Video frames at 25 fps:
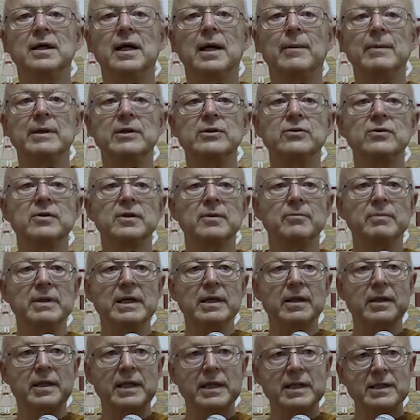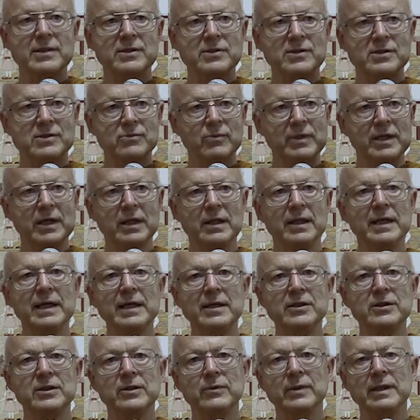I mean, two of the big things we
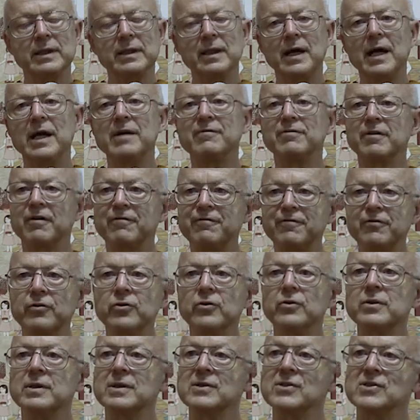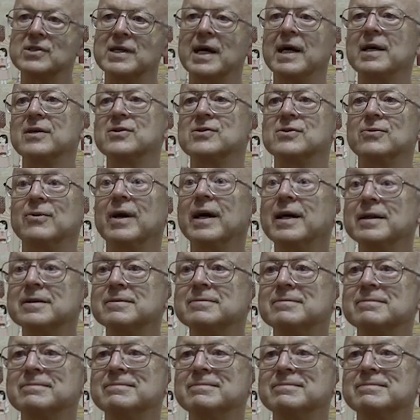cling to in life are food and sex, right?